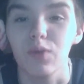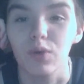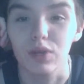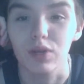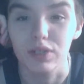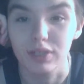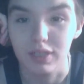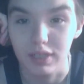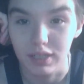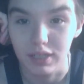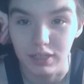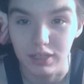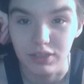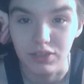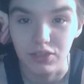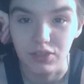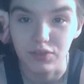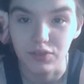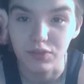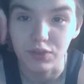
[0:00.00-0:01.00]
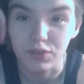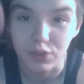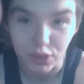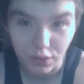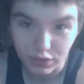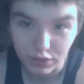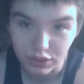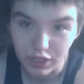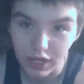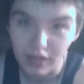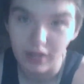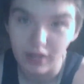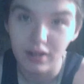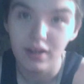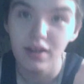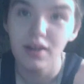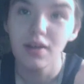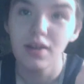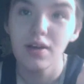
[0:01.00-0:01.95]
4 to 10 Eastern for Trevor Chat,